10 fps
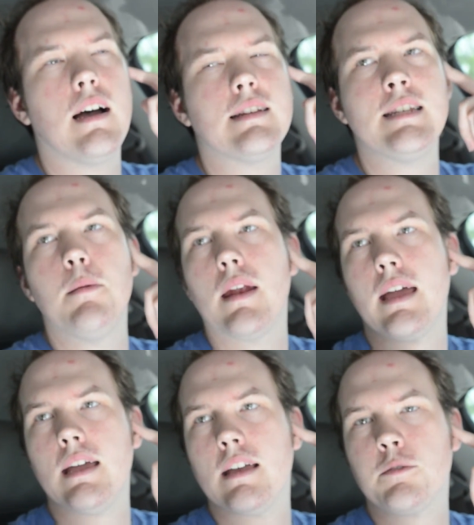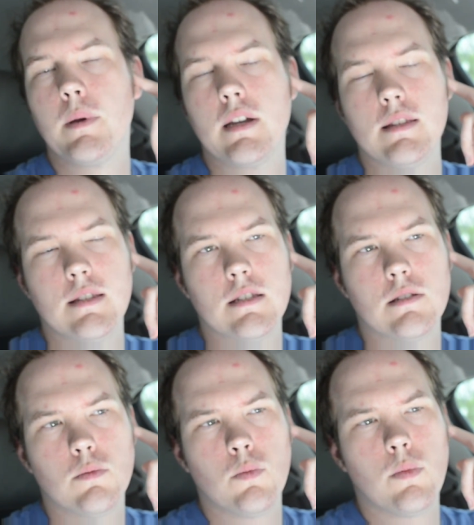Tim and I experienced
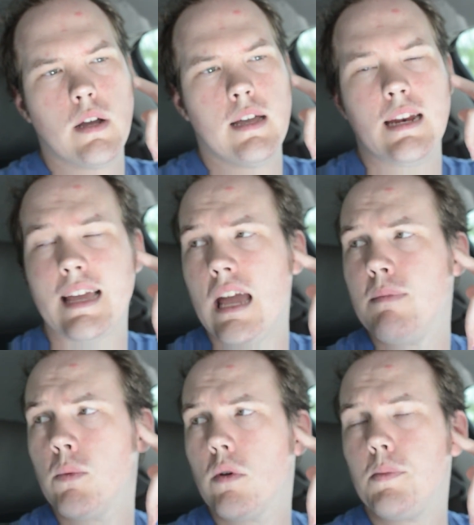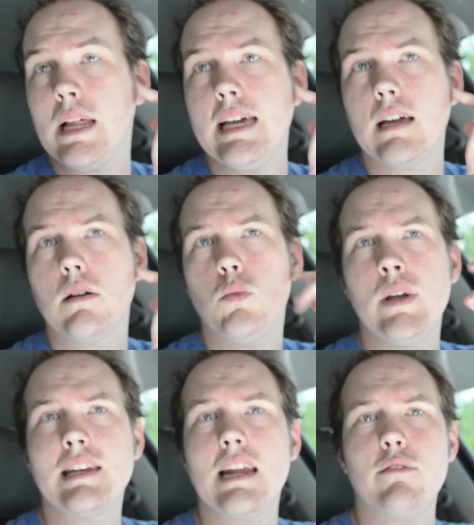this in a game that we were playing. We
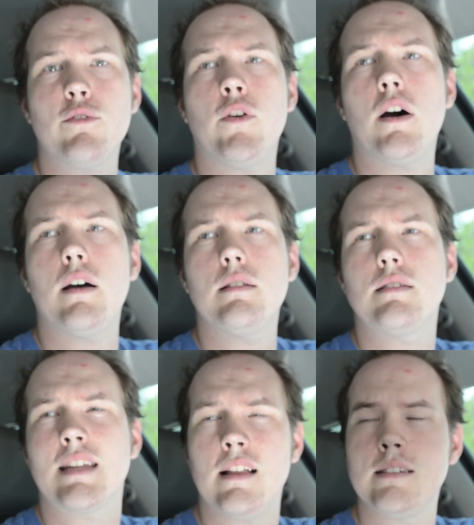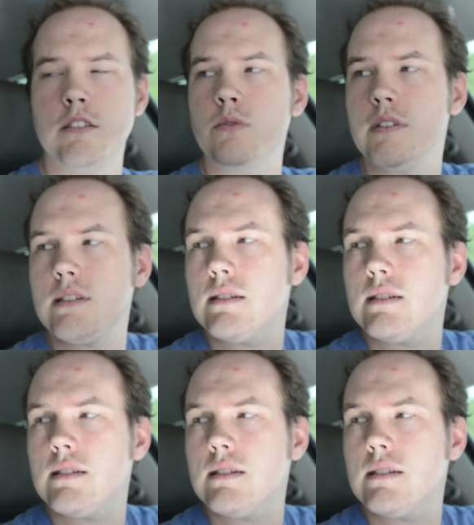had never fought skeletons, was it?